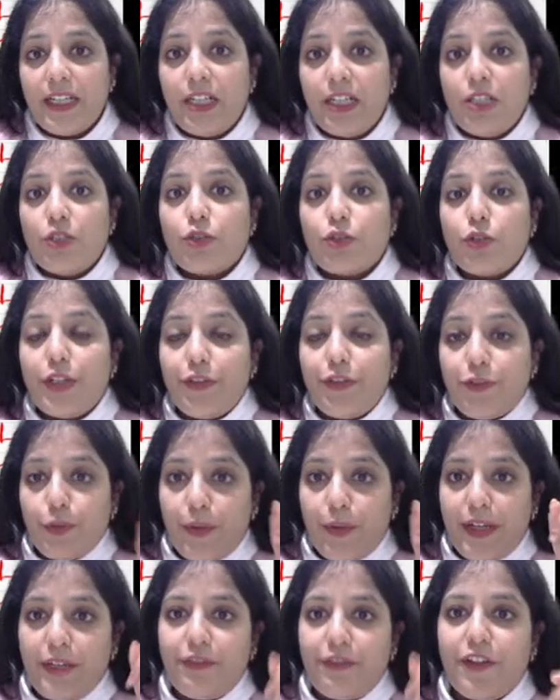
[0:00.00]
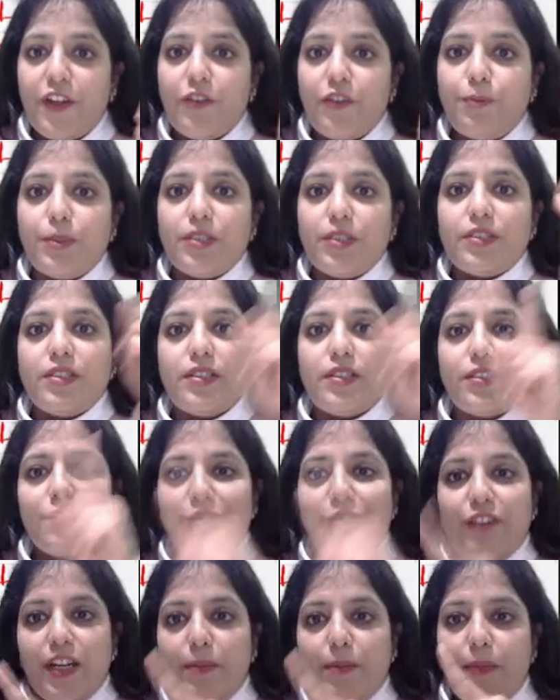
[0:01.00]
So if 25% is
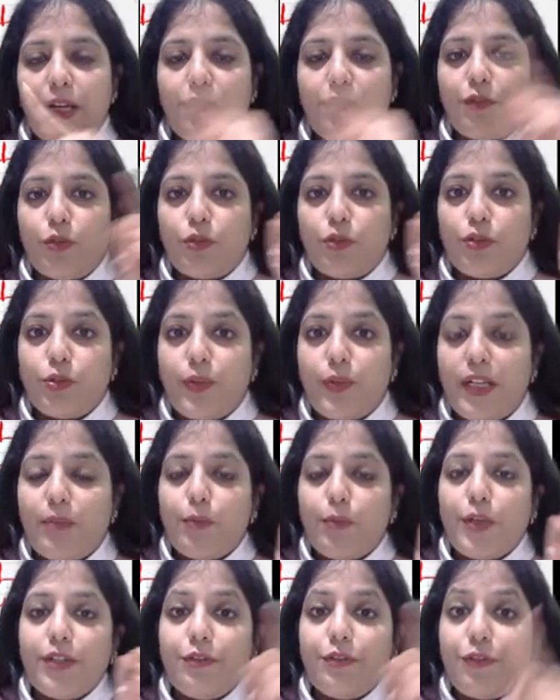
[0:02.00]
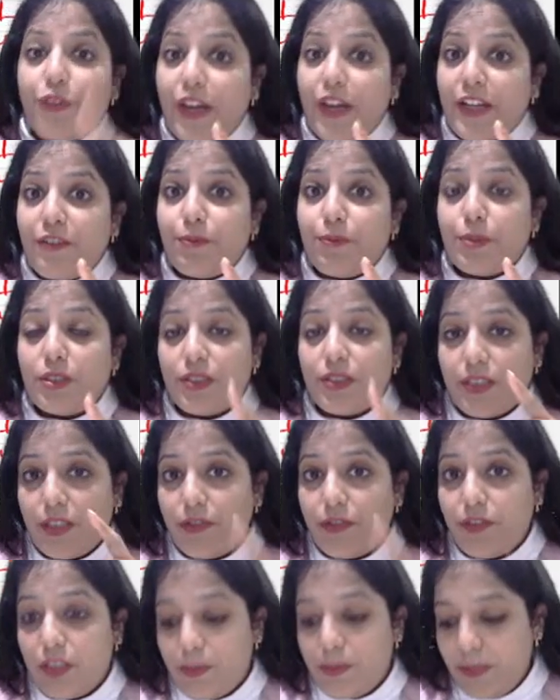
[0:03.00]
1 by 4, 12.5%
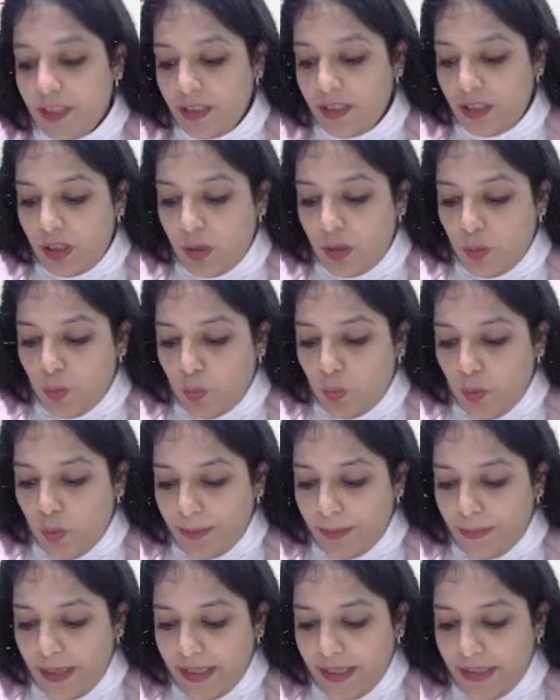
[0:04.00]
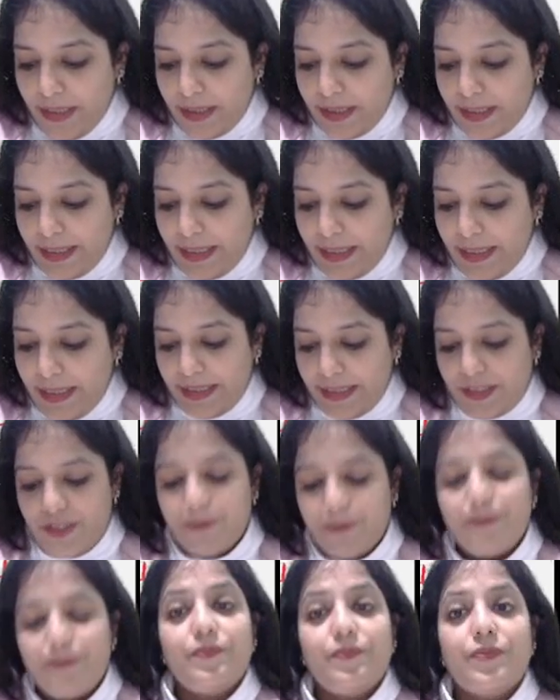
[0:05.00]
will be 1 by 8.
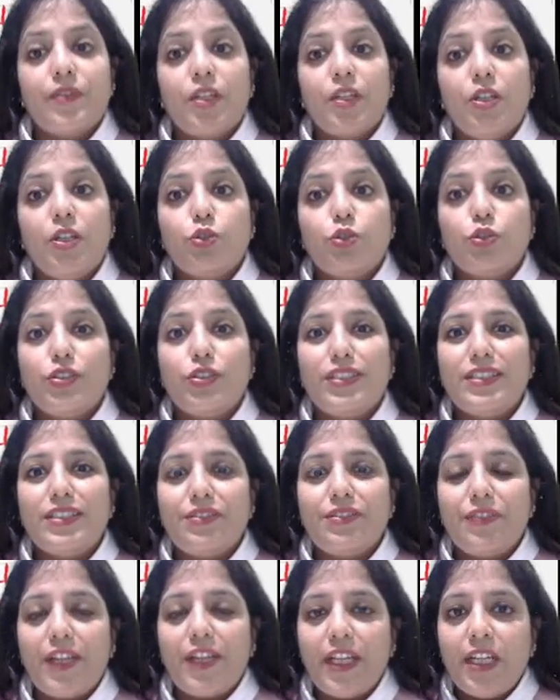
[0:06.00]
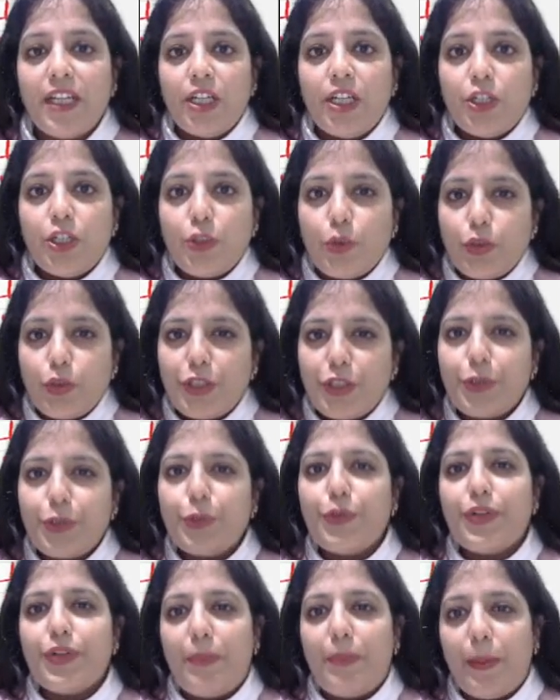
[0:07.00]
So this way you need to
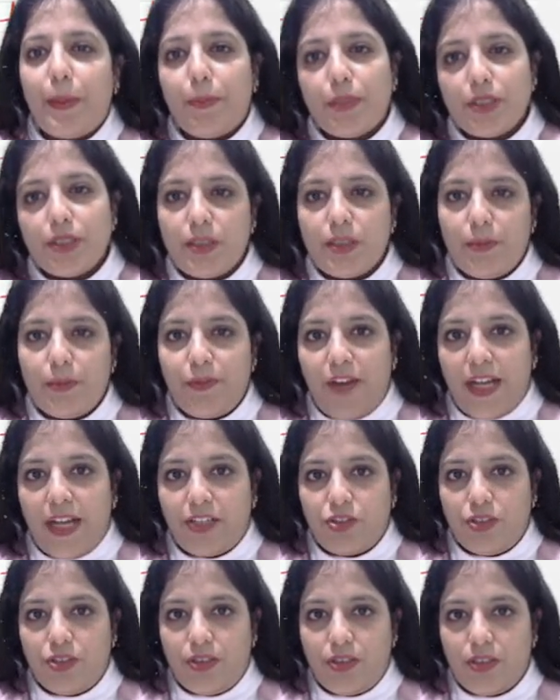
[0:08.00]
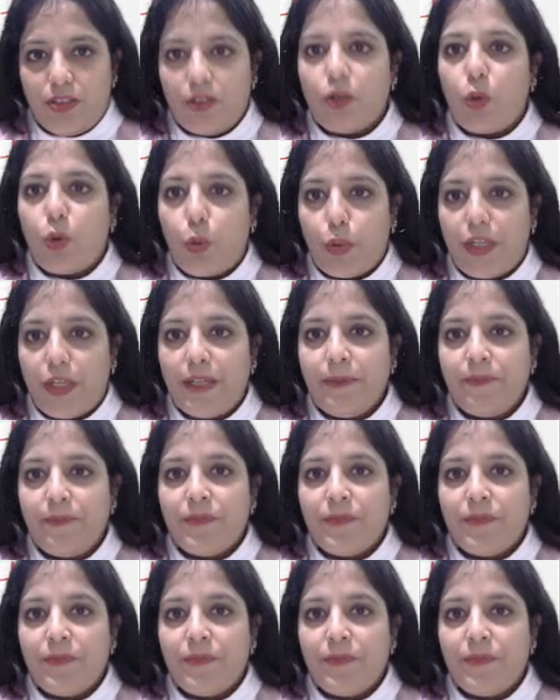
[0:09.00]
remember some fractions. Okay,